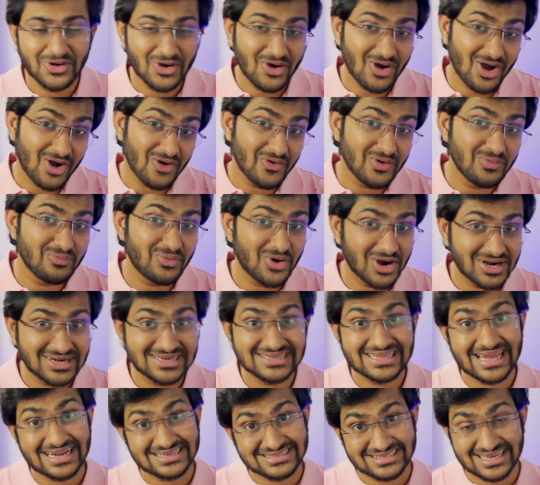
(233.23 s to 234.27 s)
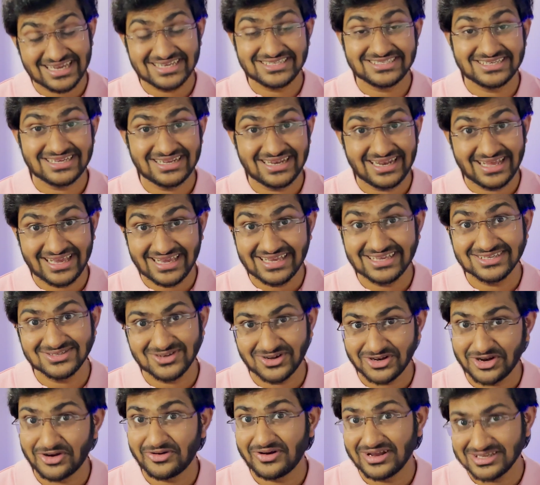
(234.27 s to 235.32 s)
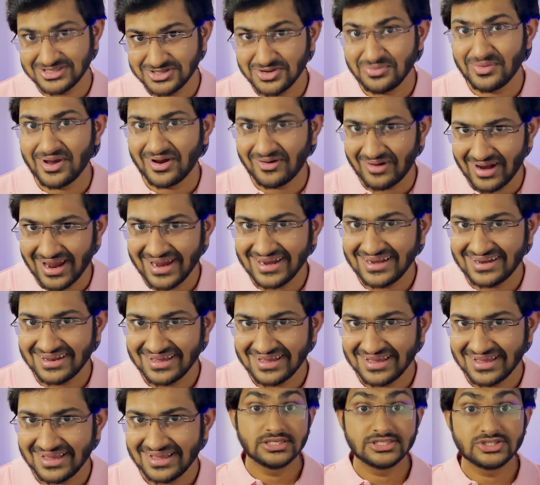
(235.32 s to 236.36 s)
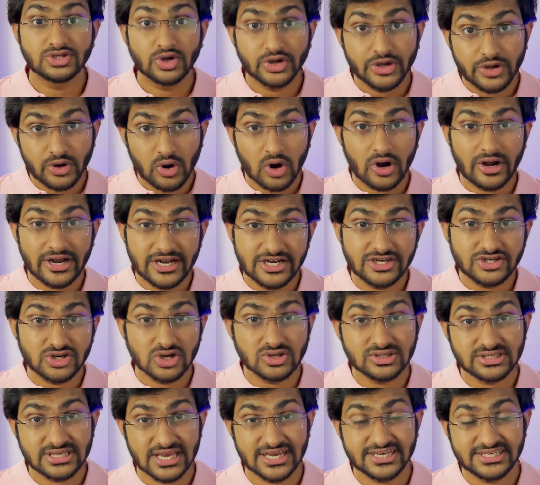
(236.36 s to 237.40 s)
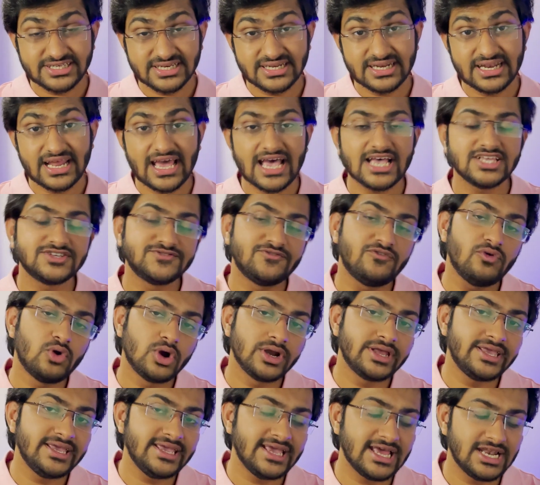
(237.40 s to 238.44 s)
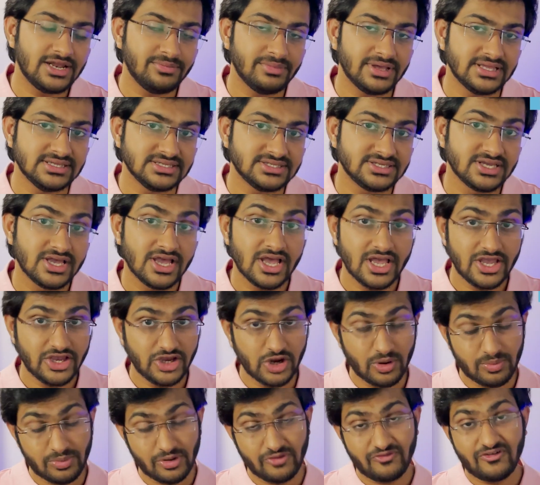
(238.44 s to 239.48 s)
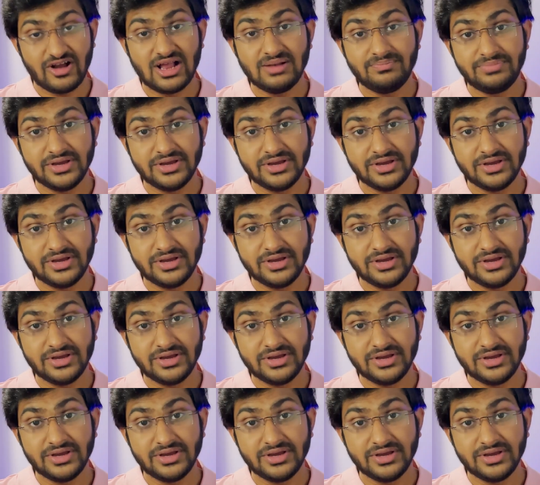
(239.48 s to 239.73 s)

know how important that section is on your resume, right? So your intro section has 4 key elements: your profile